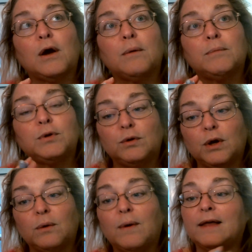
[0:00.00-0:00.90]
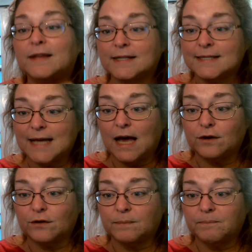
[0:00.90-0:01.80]
Pluto, and then
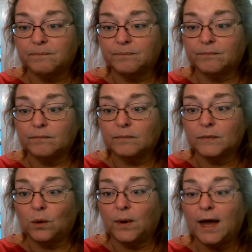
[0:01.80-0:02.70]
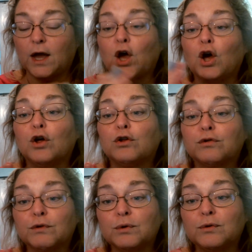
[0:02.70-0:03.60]
Saturn. Okay,
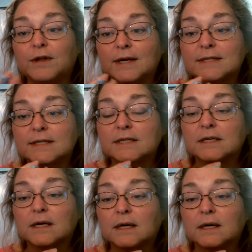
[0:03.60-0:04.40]
through this